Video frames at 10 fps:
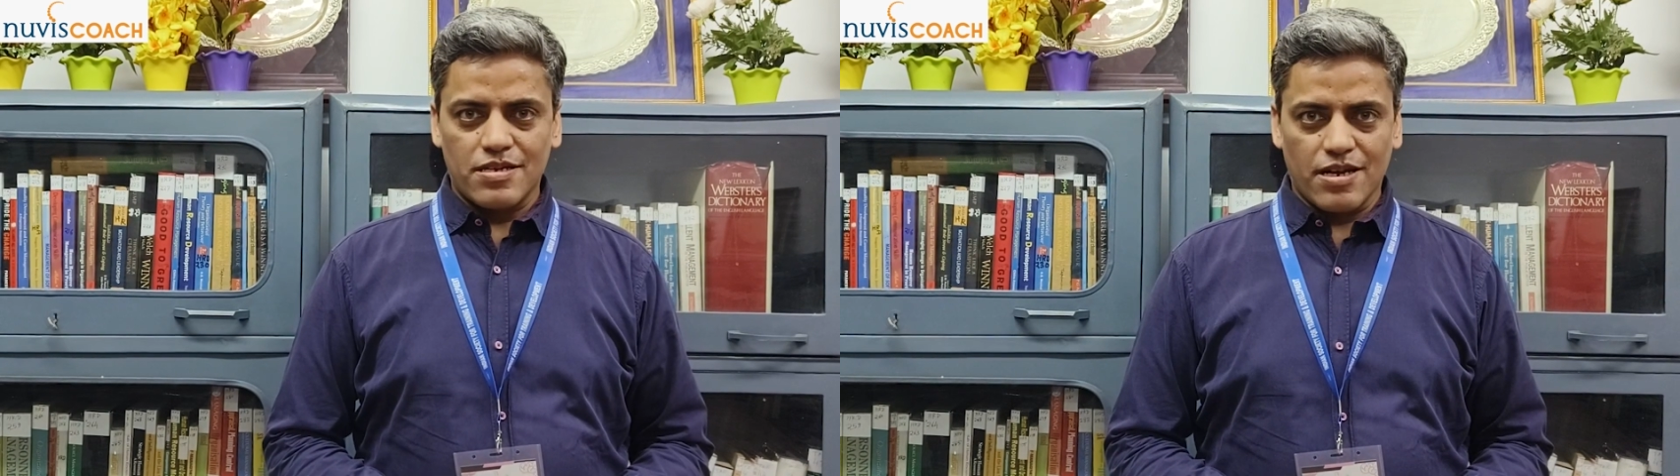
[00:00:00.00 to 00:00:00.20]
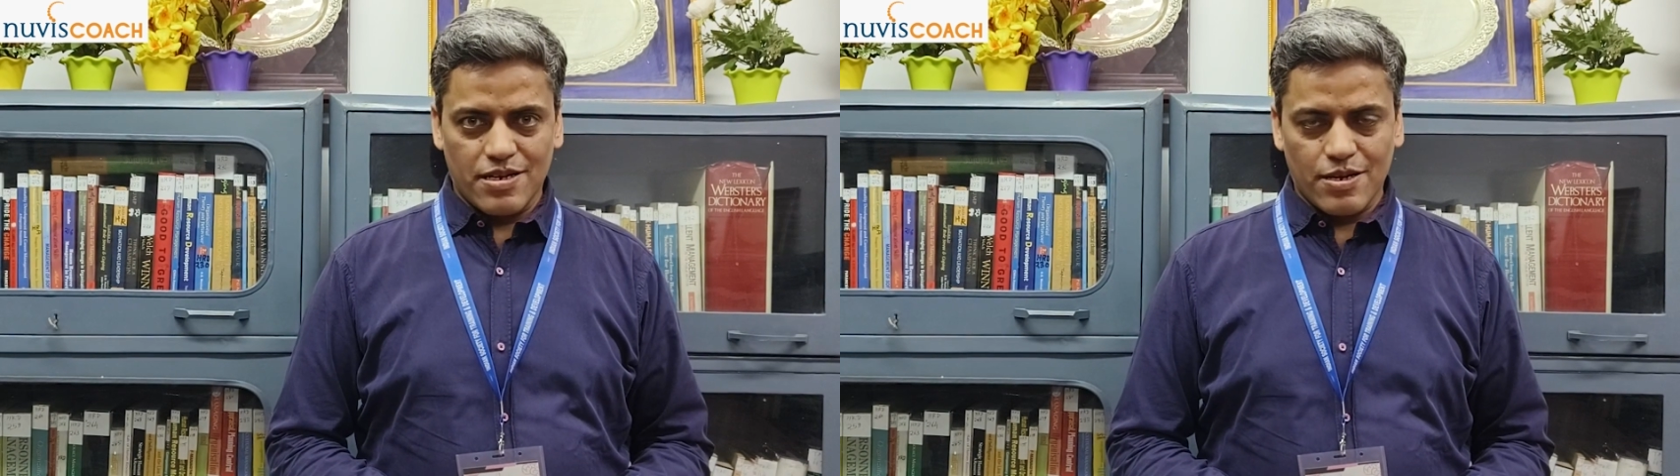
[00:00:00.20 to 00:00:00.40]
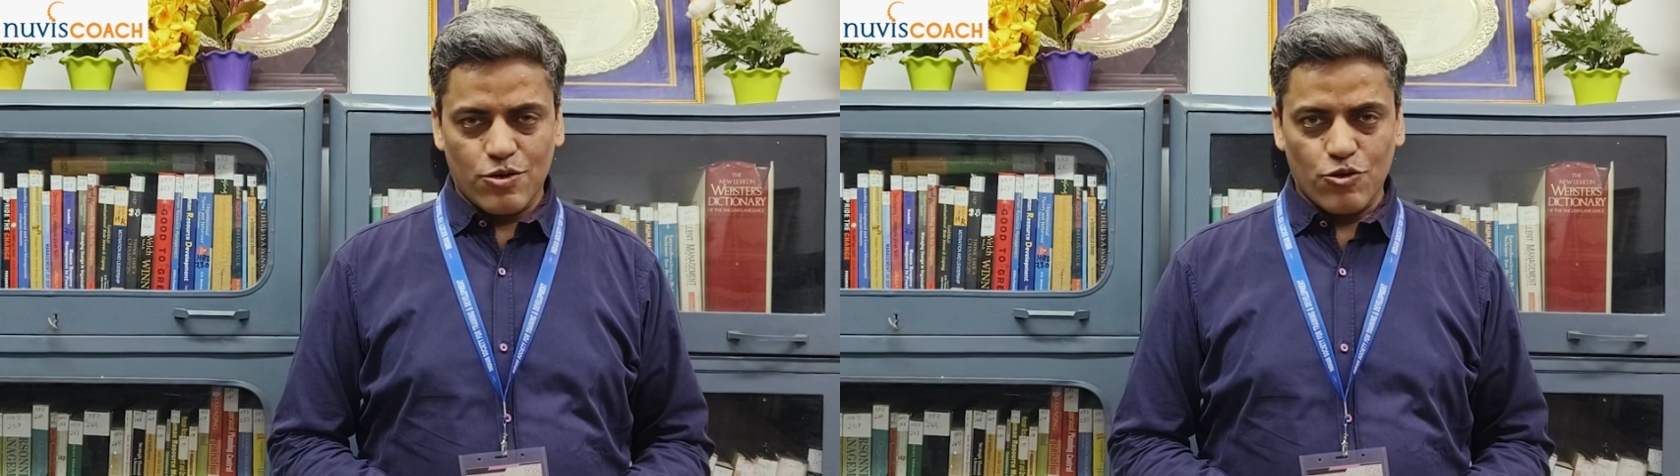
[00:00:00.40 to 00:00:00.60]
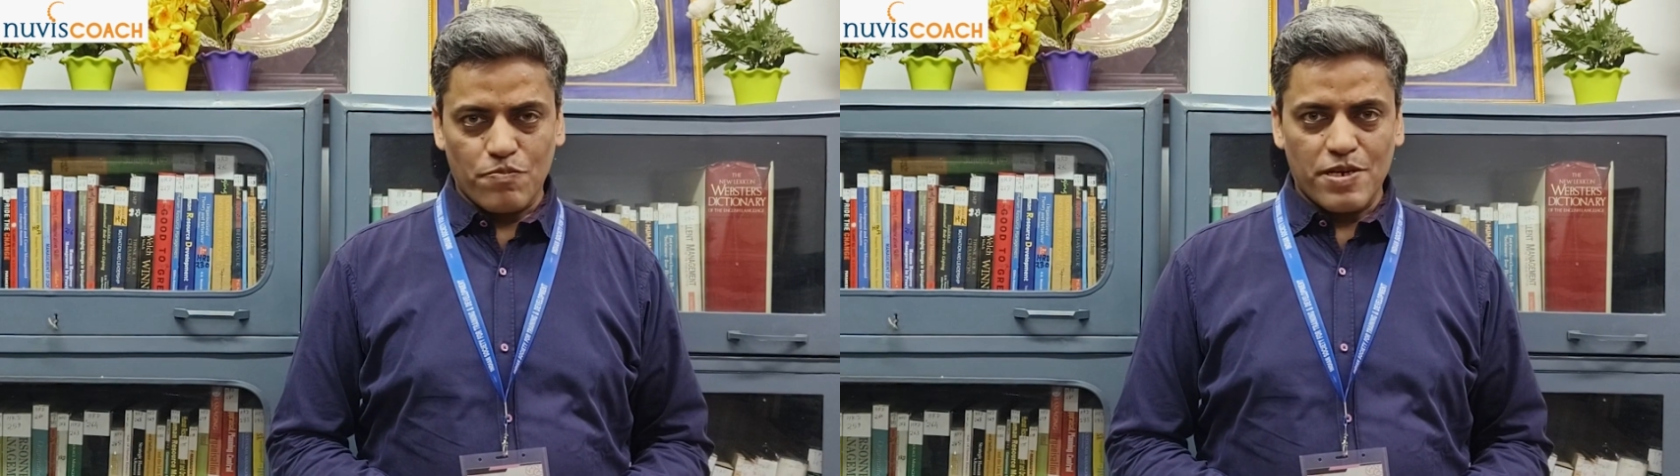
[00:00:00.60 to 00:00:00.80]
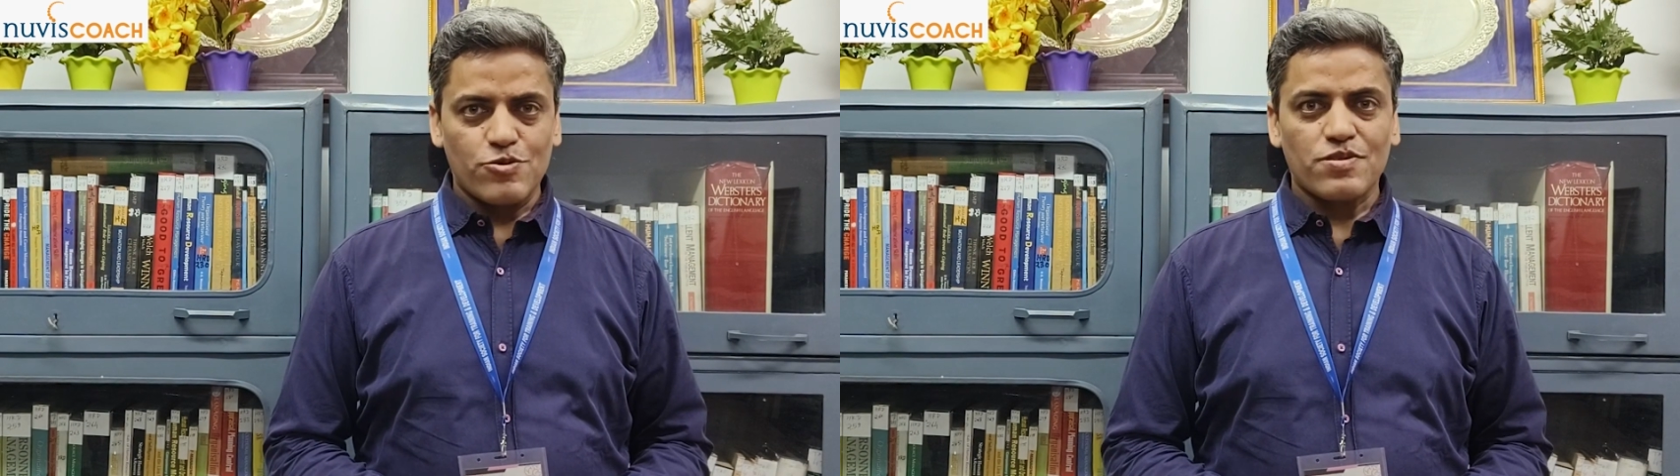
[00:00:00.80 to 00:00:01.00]
Tata
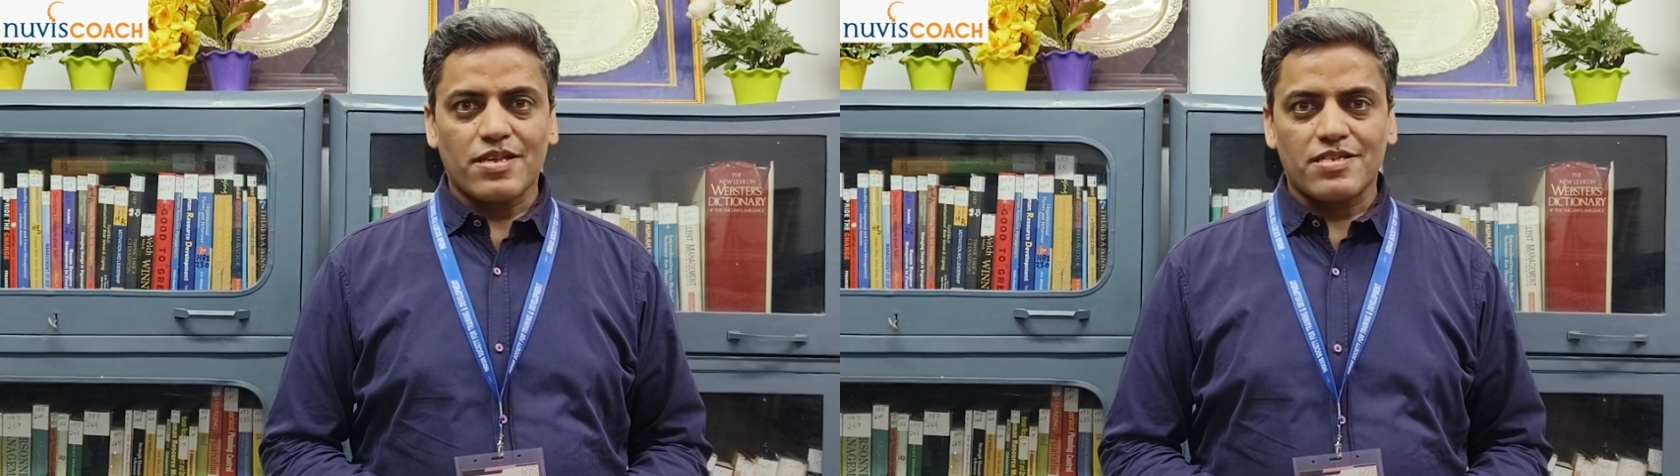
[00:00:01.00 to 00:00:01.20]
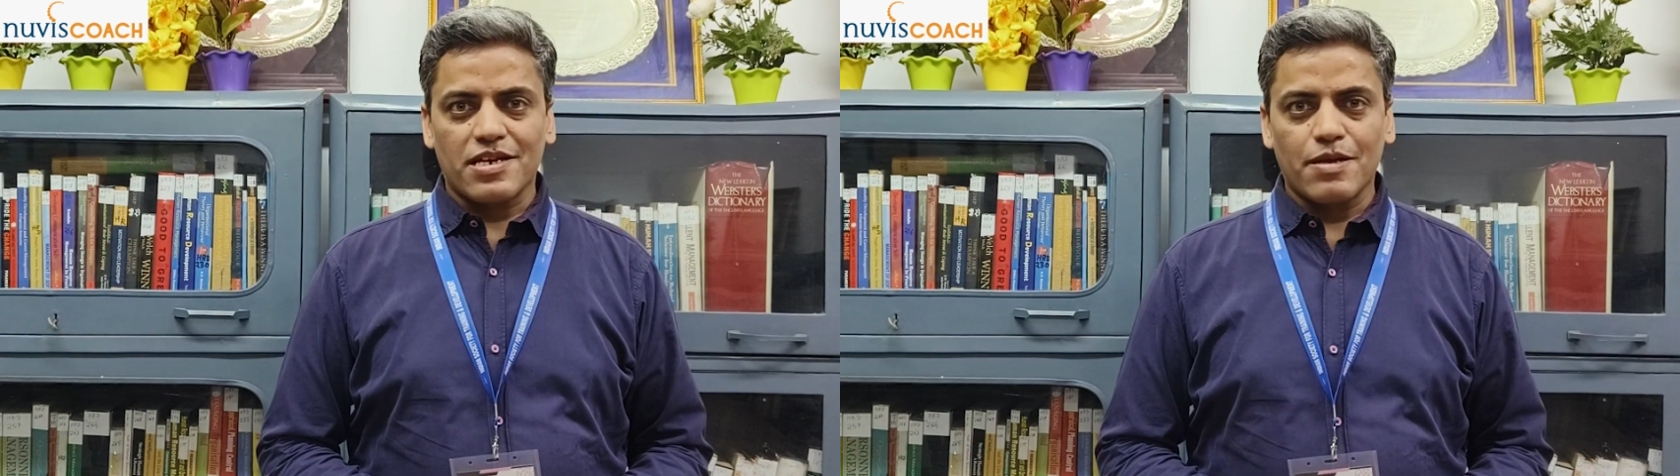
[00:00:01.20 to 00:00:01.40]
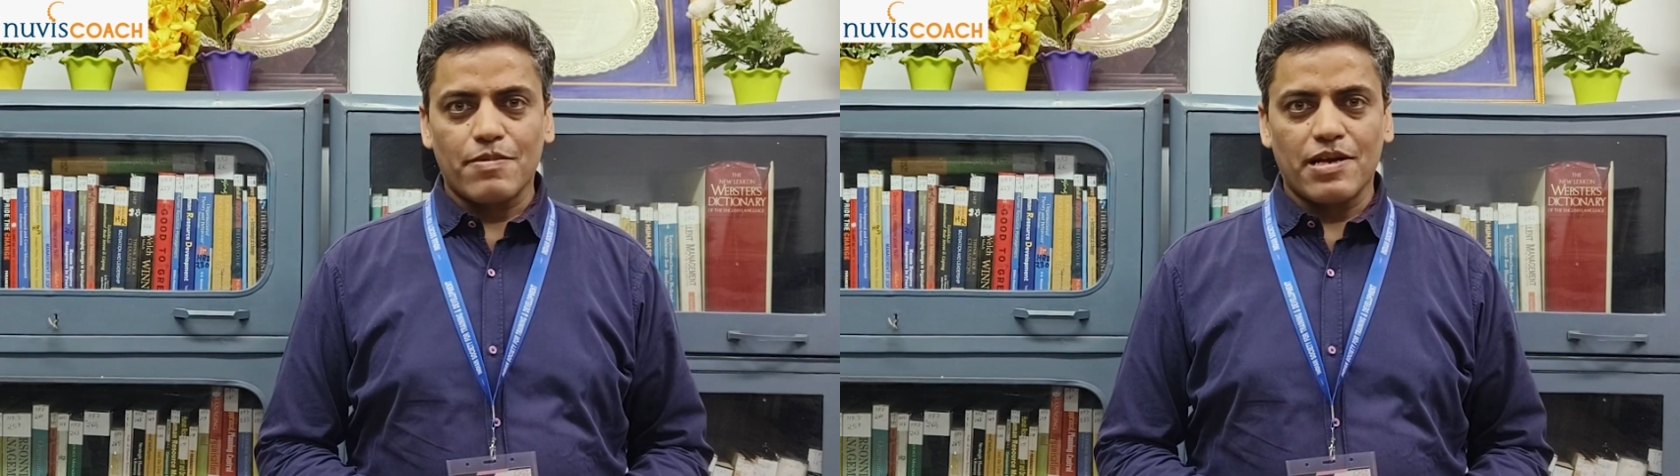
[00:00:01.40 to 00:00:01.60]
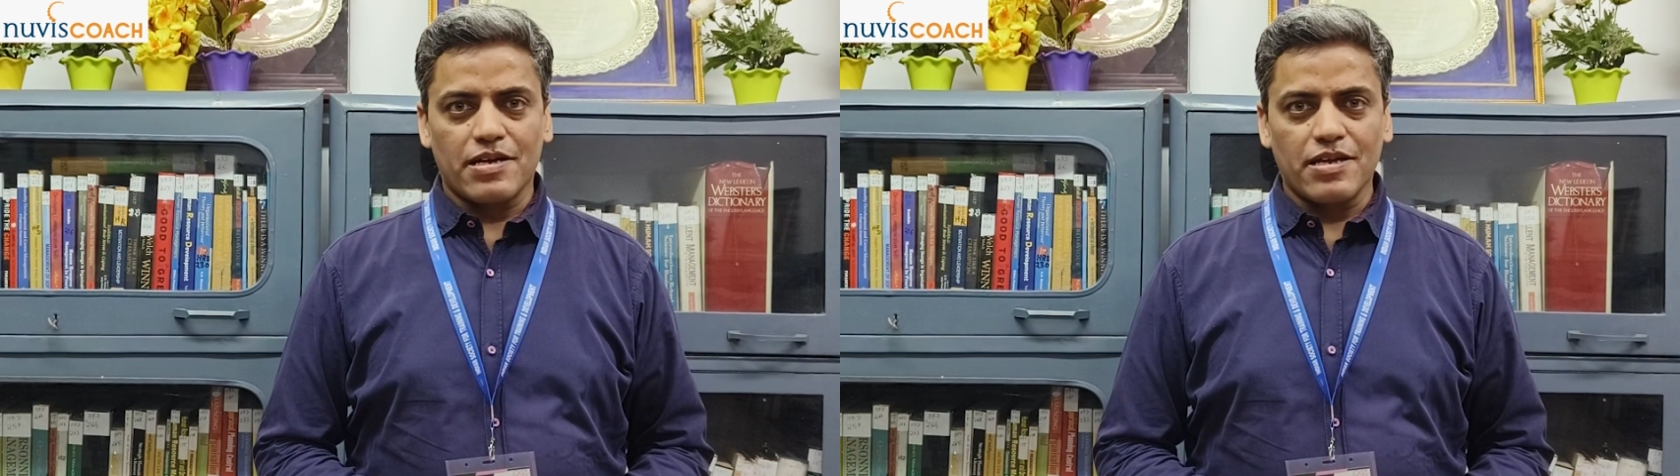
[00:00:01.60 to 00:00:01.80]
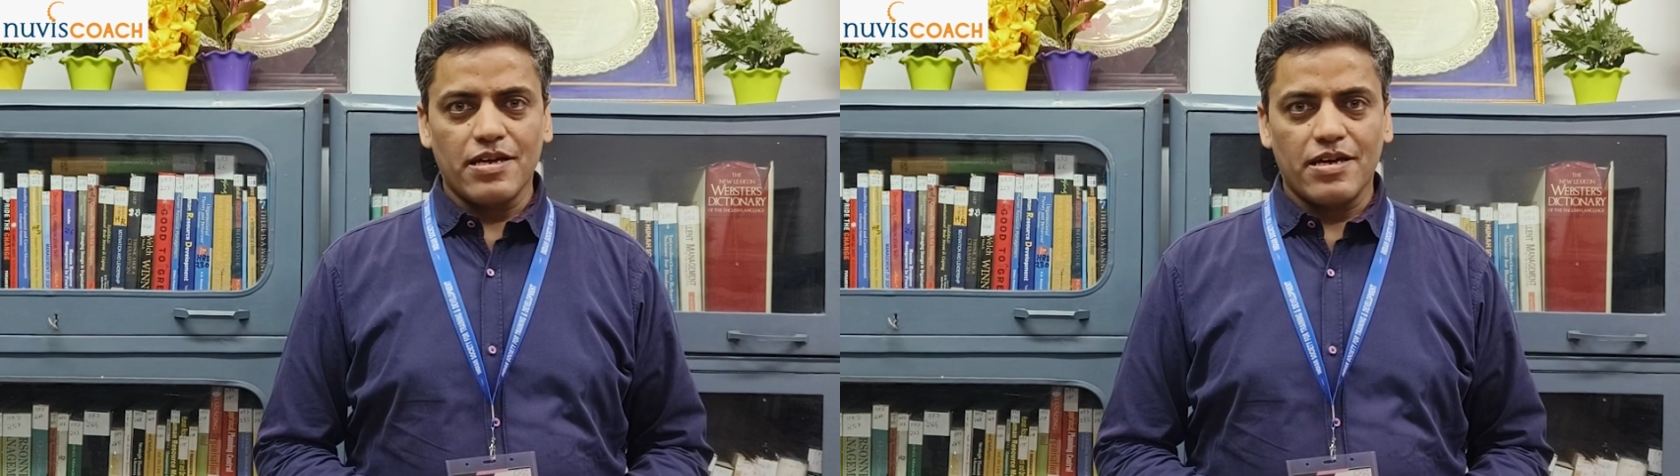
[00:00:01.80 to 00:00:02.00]
Group into
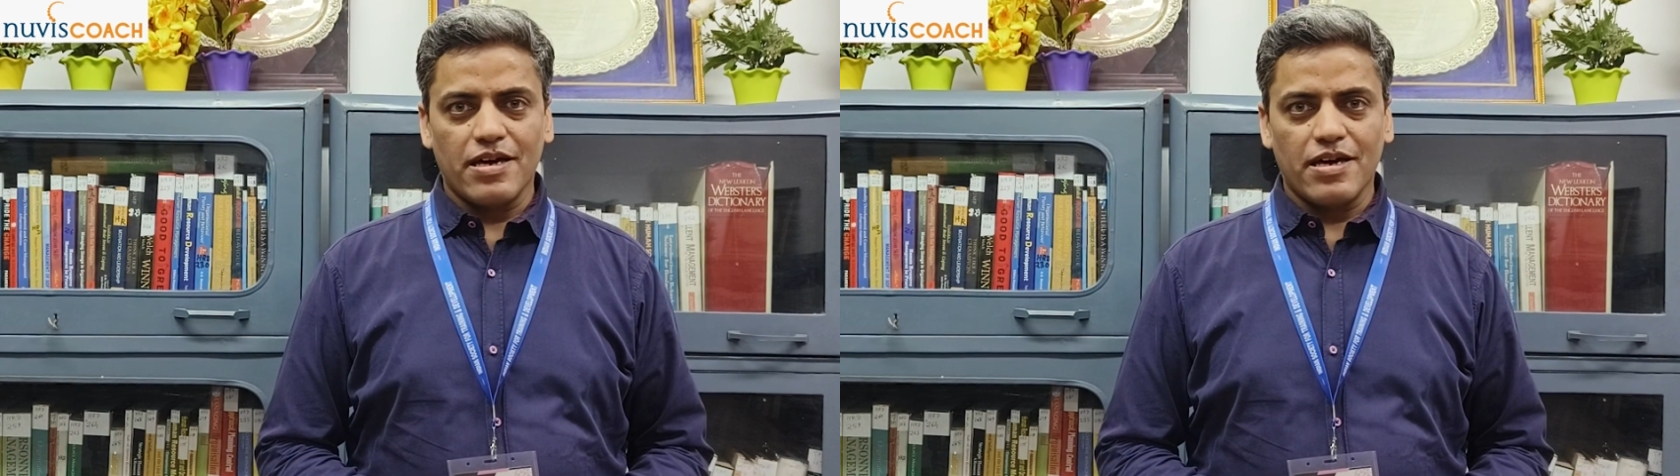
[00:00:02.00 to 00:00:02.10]
sustainability